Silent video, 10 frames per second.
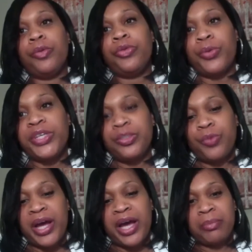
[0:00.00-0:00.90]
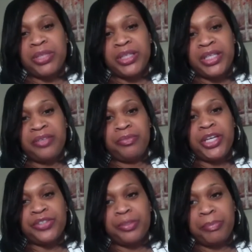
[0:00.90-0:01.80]
the reason why I believe
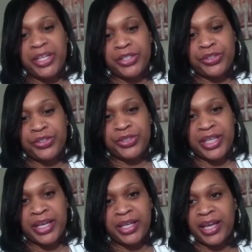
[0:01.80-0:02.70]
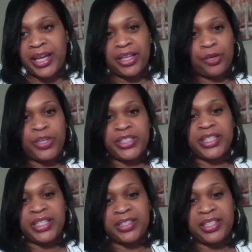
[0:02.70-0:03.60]
because the minister said that there wasn't
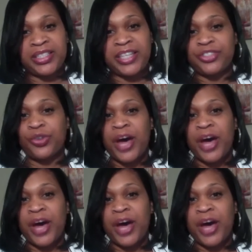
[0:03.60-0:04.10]
any success. So how